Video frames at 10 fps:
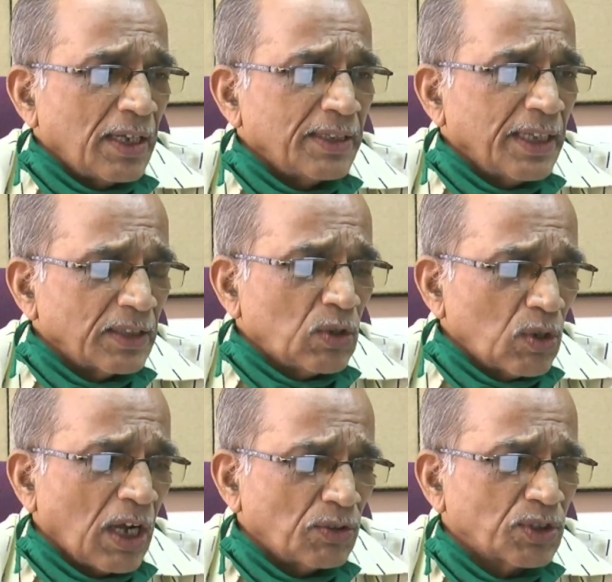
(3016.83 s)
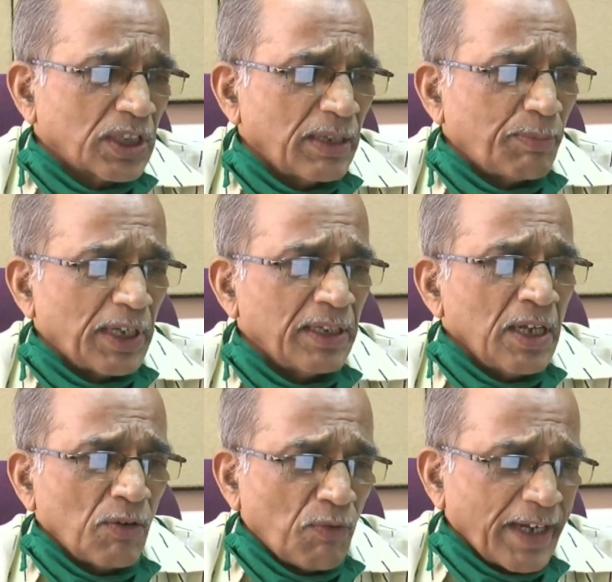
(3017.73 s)
in good housekeeping,
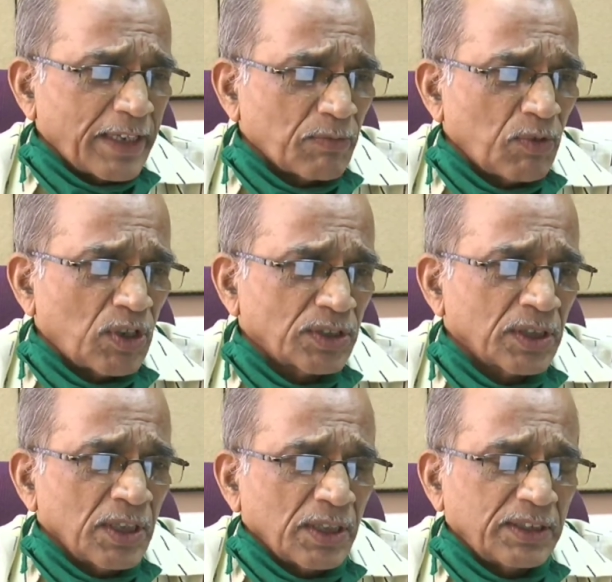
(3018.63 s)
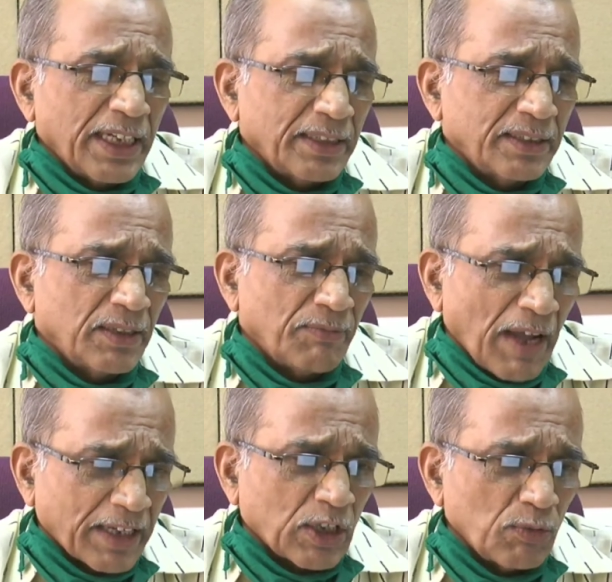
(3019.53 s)
whitewash, then
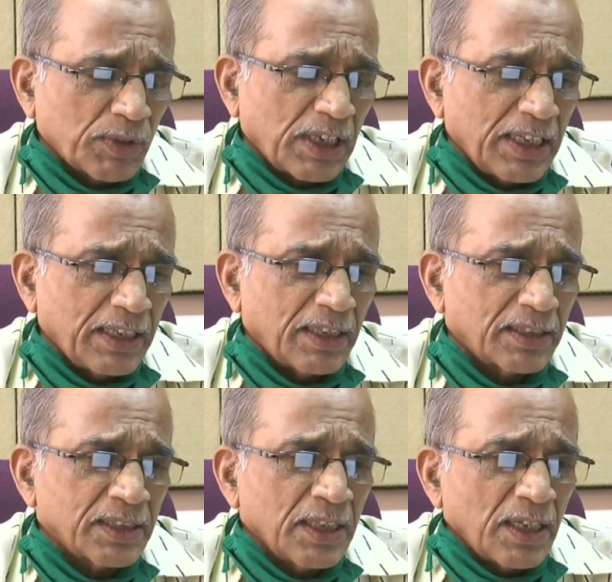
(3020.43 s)
vacuum cleaners,